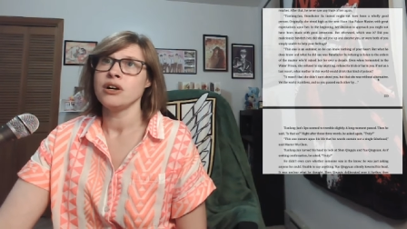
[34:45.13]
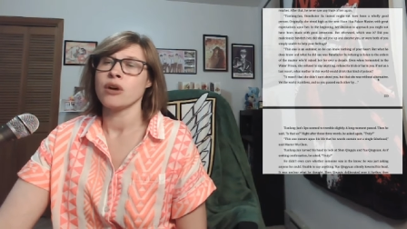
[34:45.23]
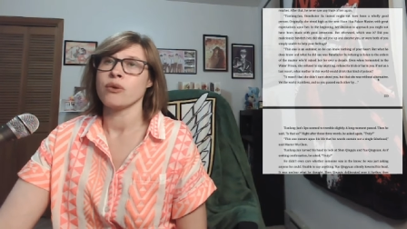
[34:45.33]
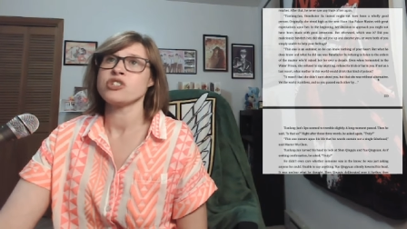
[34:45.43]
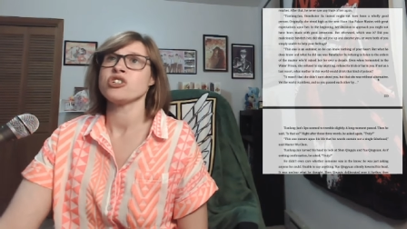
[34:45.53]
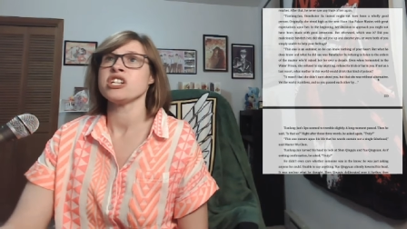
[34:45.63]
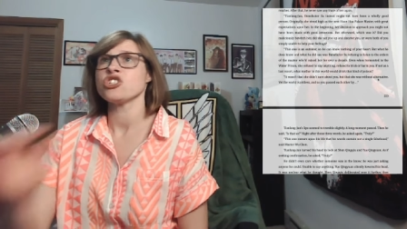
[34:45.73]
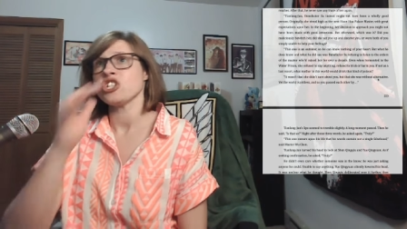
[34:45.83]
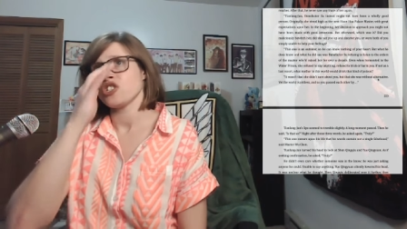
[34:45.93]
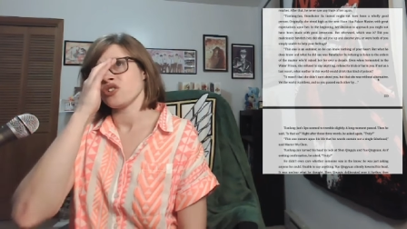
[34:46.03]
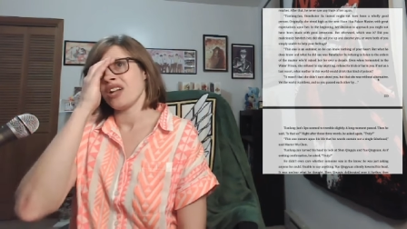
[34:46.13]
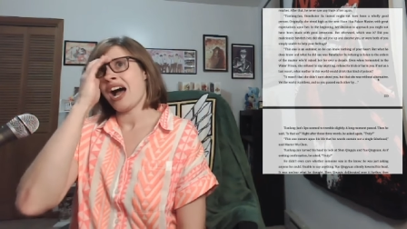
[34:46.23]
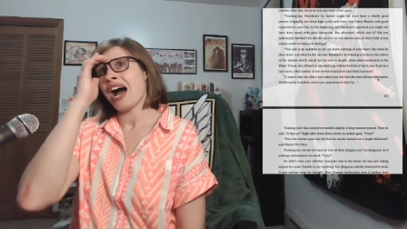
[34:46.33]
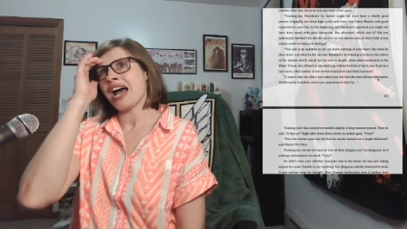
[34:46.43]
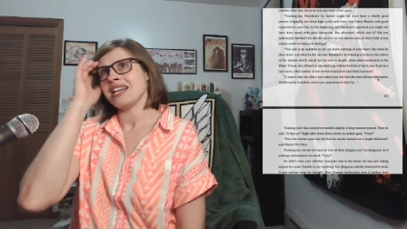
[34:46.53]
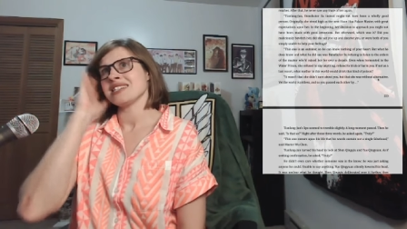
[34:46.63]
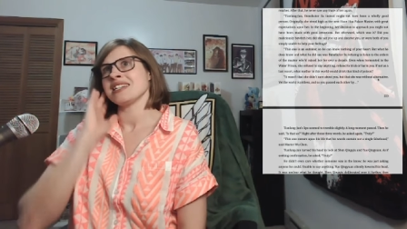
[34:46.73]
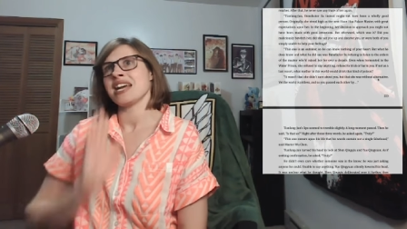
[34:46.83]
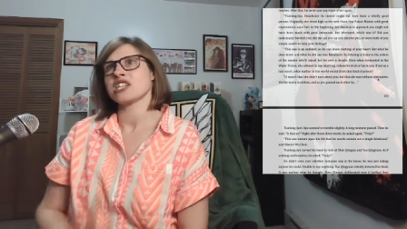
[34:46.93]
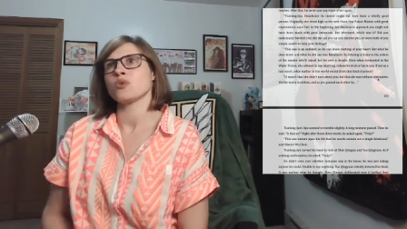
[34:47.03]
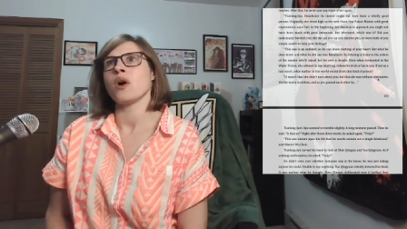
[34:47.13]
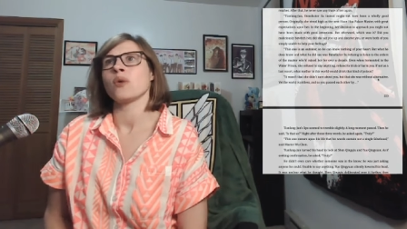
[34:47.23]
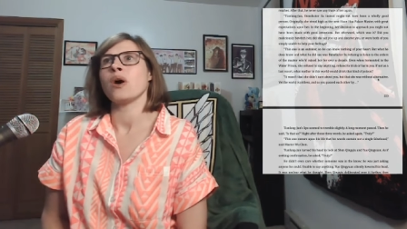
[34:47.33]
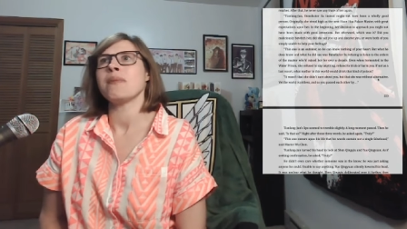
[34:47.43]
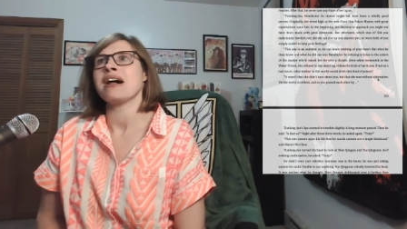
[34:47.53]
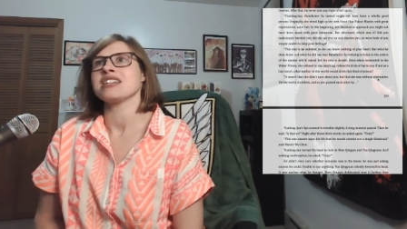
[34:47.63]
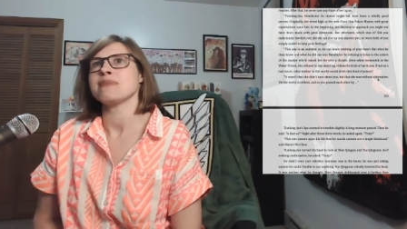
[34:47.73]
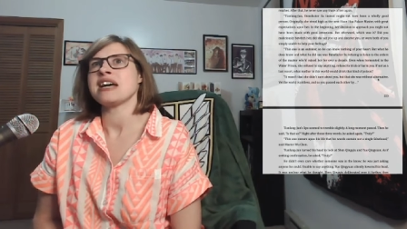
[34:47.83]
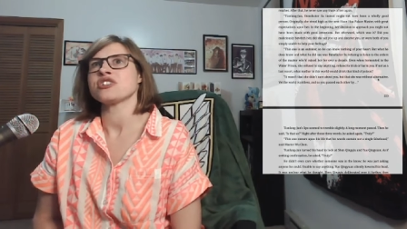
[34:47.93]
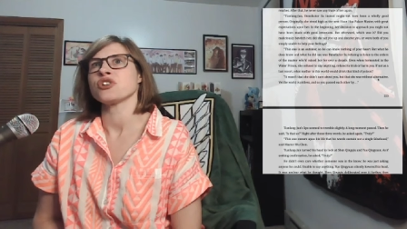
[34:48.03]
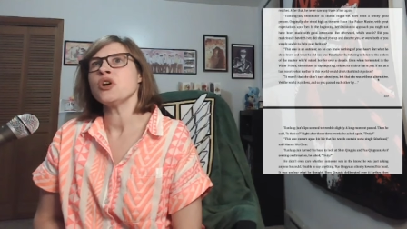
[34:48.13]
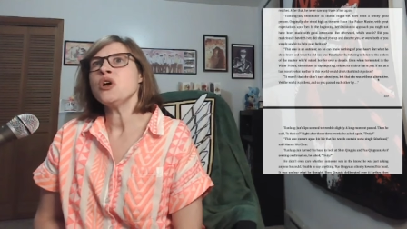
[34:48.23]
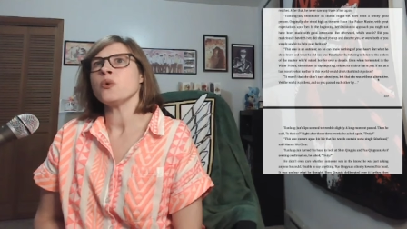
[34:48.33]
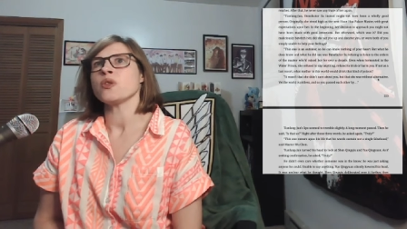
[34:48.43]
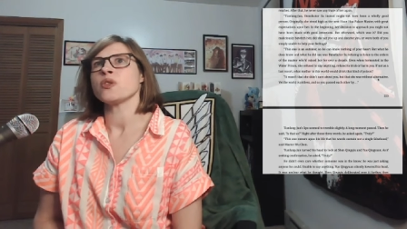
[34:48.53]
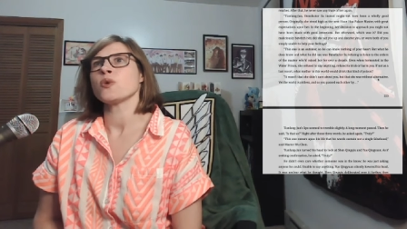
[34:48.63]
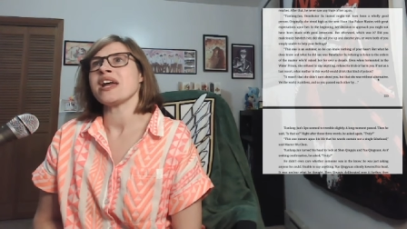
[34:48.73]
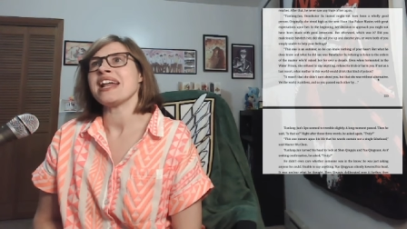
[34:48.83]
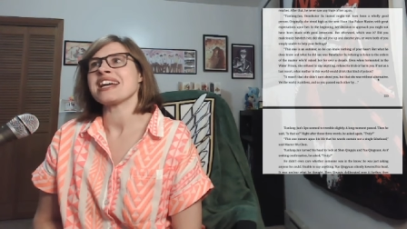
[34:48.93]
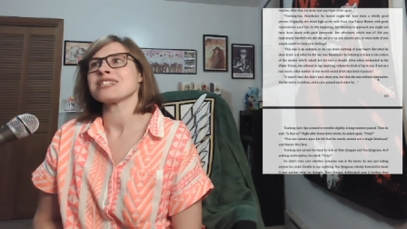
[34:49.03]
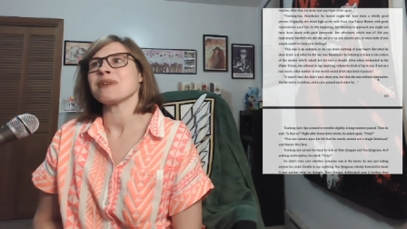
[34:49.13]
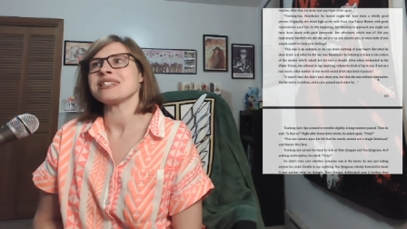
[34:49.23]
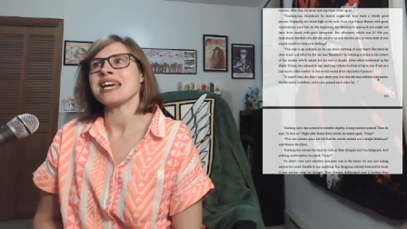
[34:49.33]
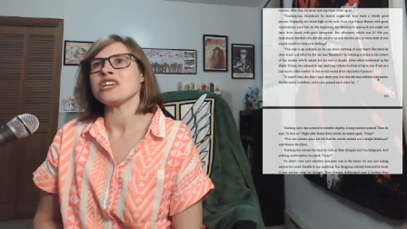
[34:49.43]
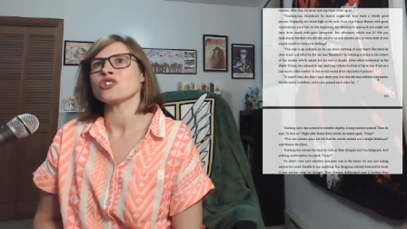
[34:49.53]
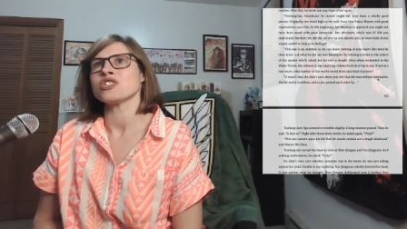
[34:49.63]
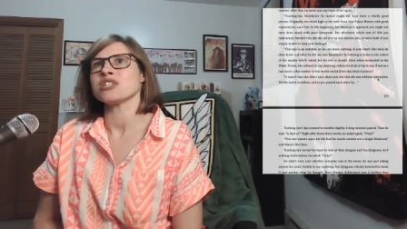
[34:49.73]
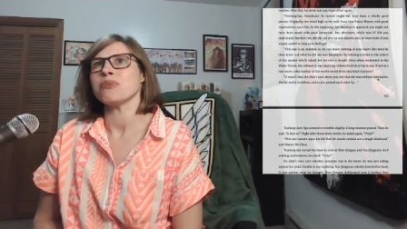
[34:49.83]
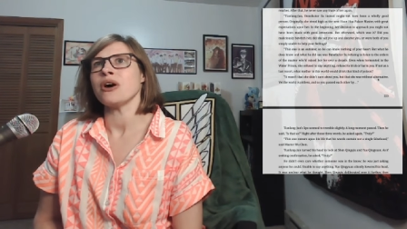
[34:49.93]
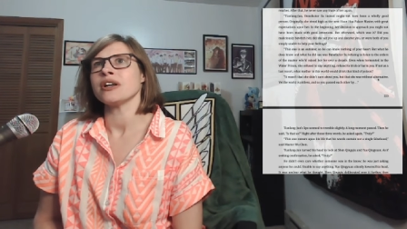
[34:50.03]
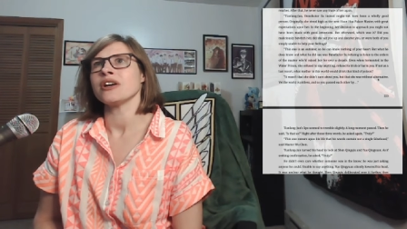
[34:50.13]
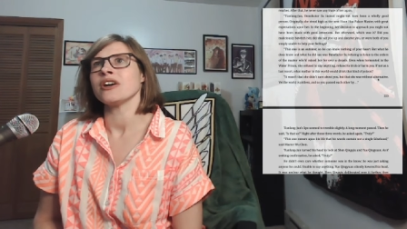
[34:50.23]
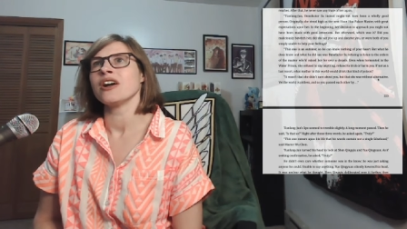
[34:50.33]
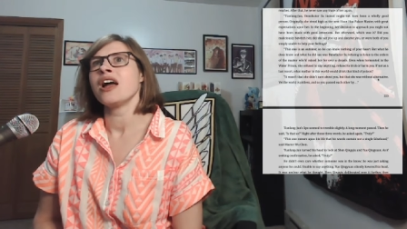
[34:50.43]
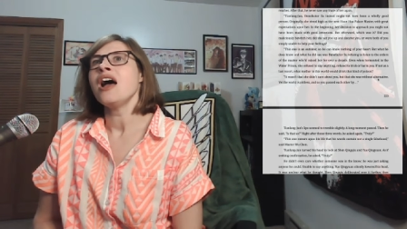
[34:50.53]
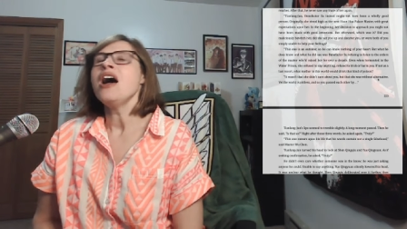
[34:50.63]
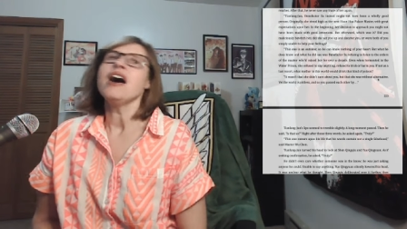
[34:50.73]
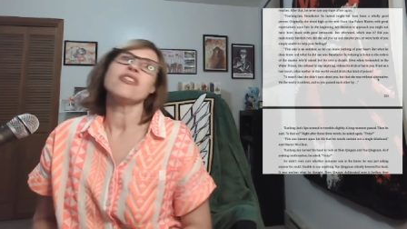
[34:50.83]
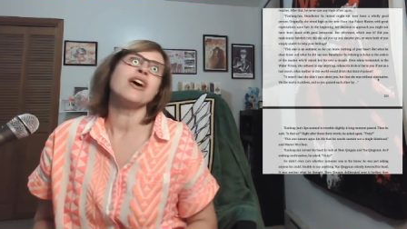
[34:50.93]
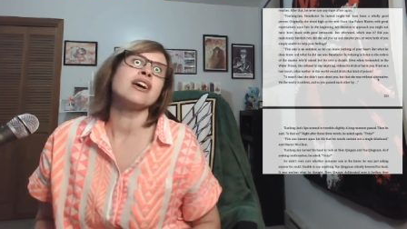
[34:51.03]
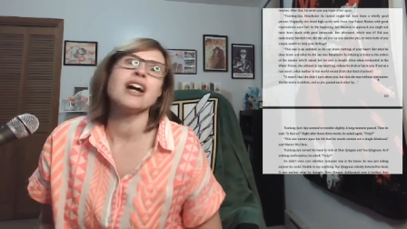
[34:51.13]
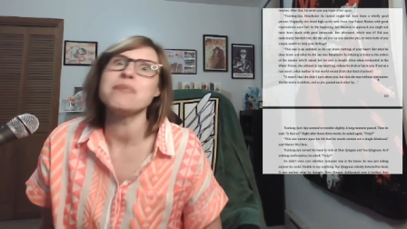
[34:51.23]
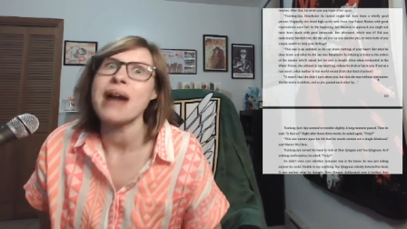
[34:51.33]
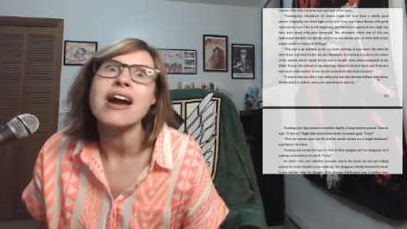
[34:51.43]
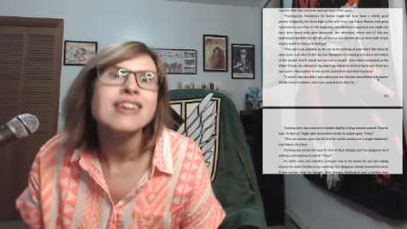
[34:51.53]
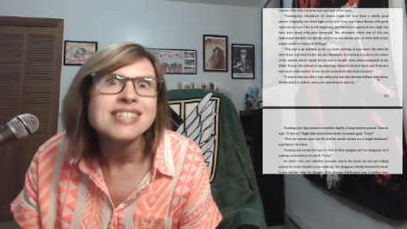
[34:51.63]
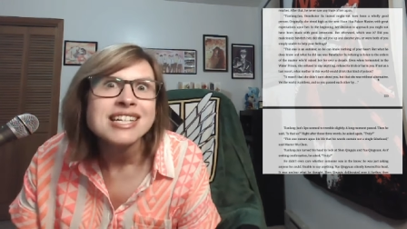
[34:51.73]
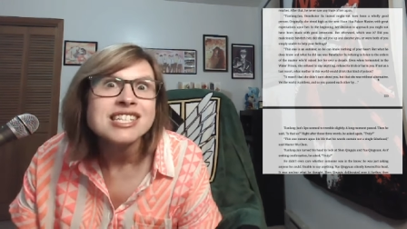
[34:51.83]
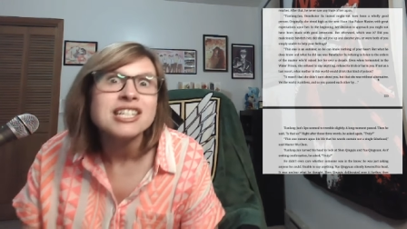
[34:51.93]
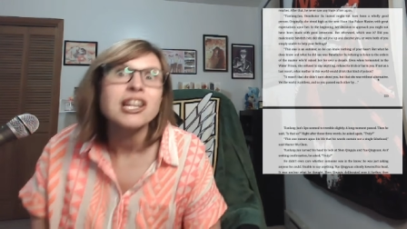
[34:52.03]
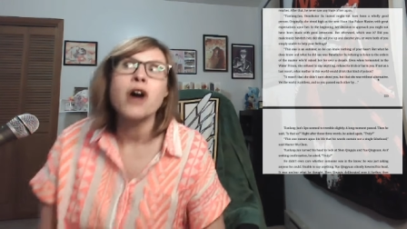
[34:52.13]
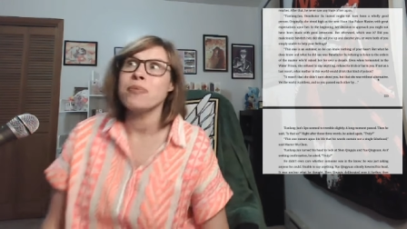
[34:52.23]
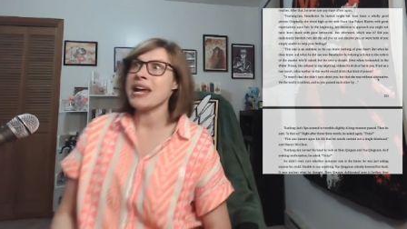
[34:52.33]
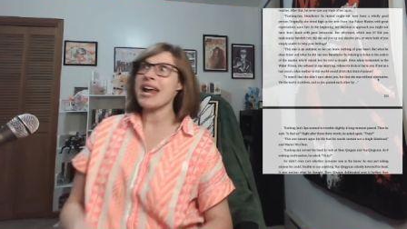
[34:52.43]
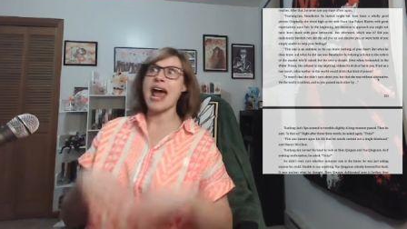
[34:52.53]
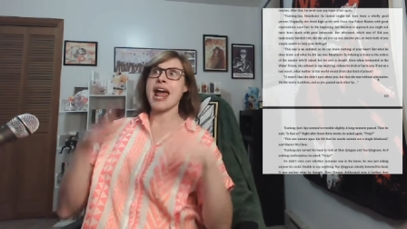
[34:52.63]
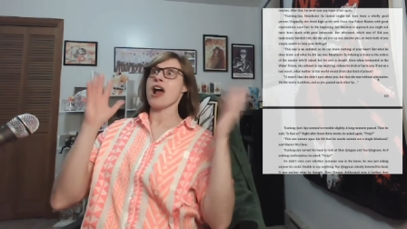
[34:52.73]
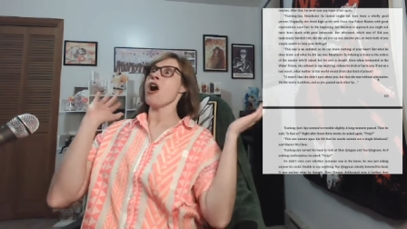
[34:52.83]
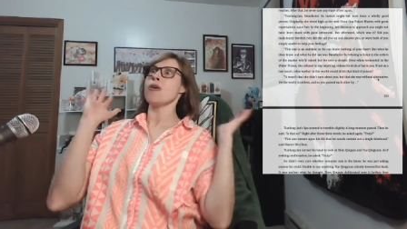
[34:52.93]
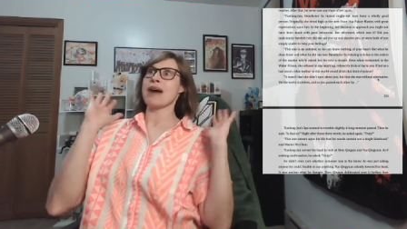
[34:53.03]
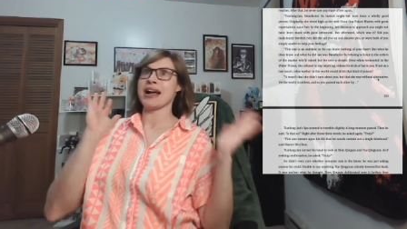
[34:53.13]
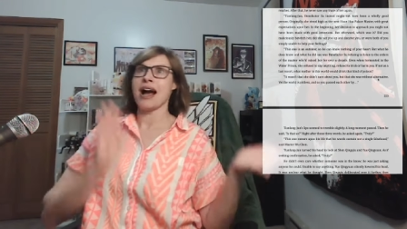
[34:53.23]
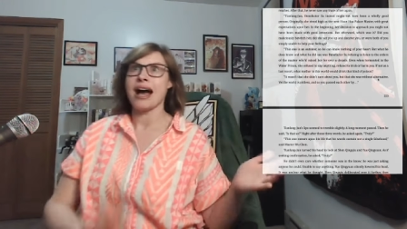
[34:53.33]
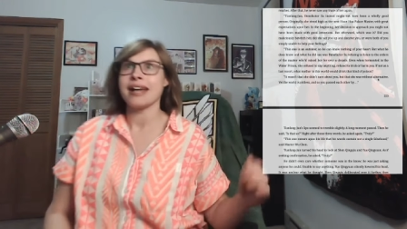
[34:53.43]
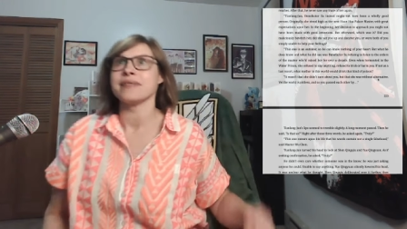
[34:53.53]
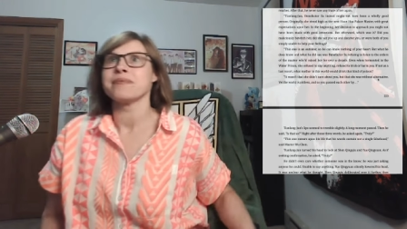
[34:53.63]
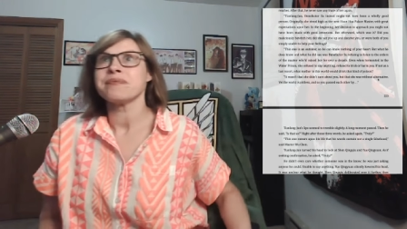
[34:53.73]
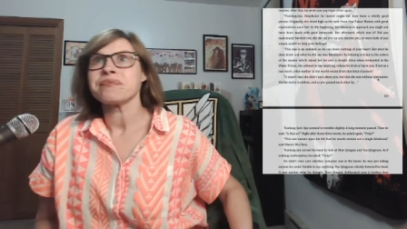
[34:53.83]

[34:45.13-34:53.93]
Originally, she stood high as the next Huanhua Palace master with great expectations upon her. The comparisons to Lo Binghe, oh my God.